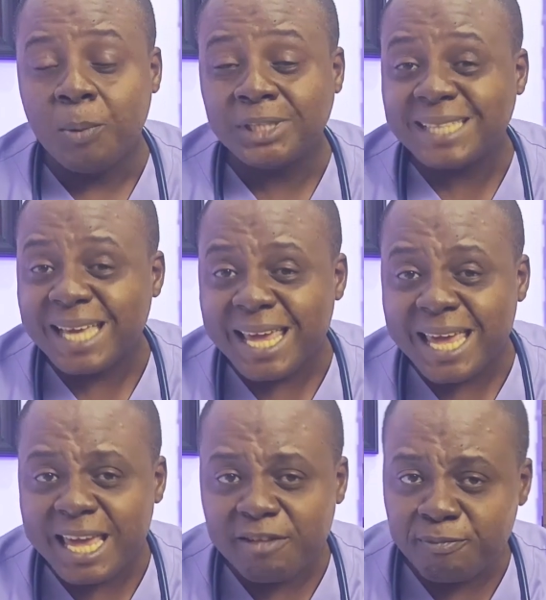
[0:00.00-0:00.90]
but
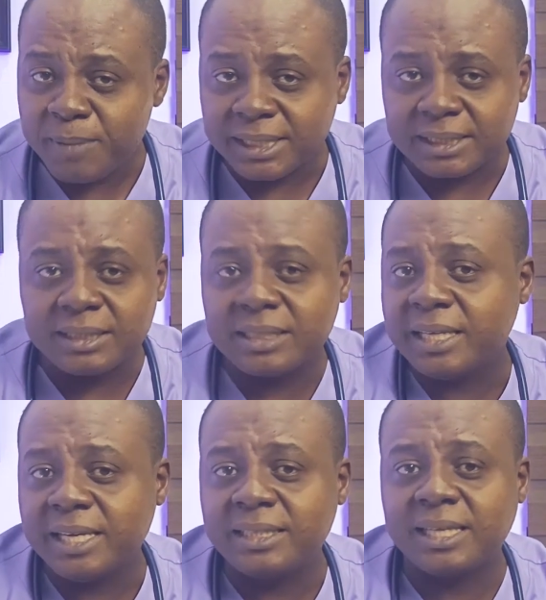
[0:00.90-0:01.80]
if
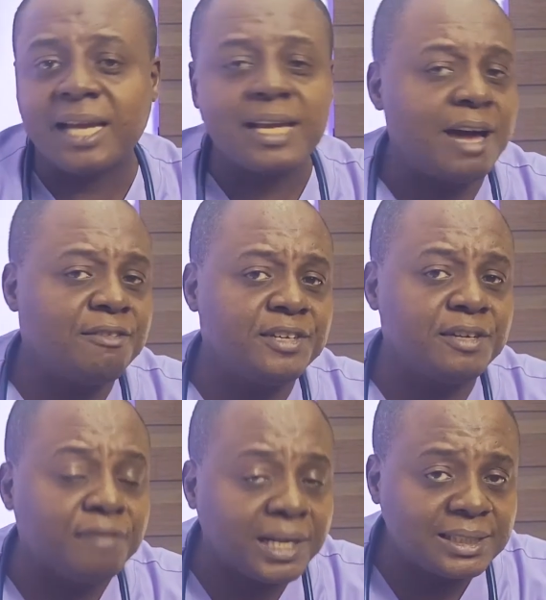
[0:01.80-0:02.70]
missed, it can have
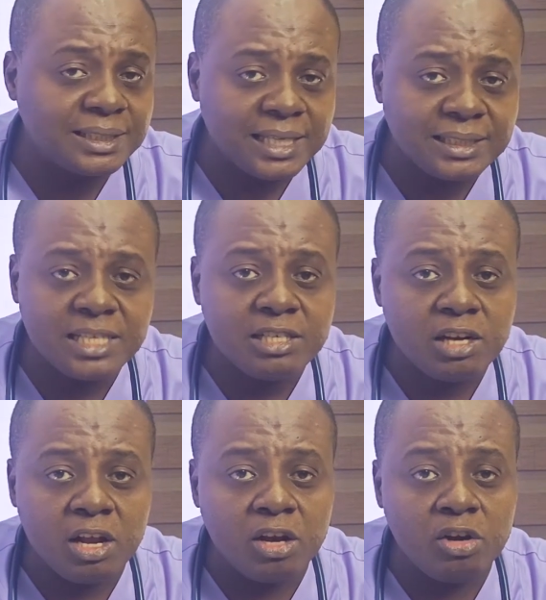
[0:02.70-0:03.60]

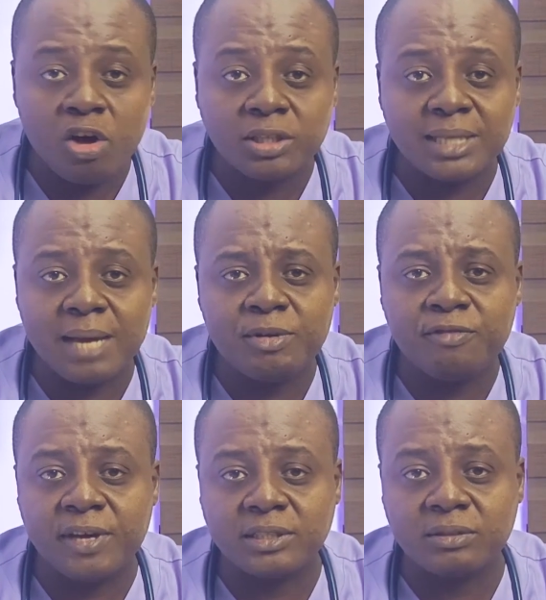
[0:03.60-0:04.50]
devastating long-term
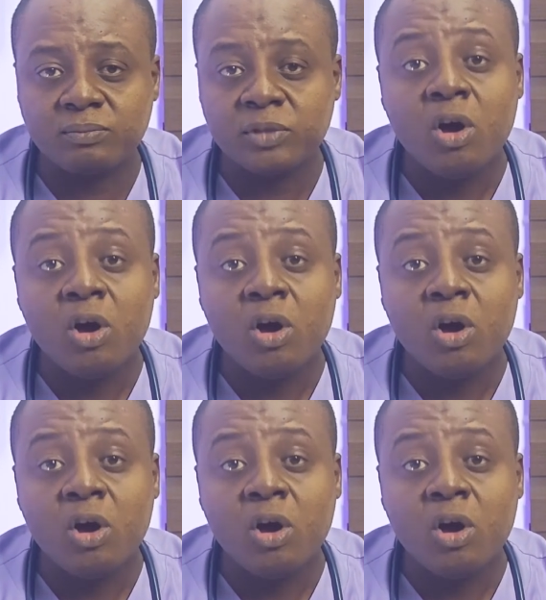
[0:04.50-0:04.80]
effects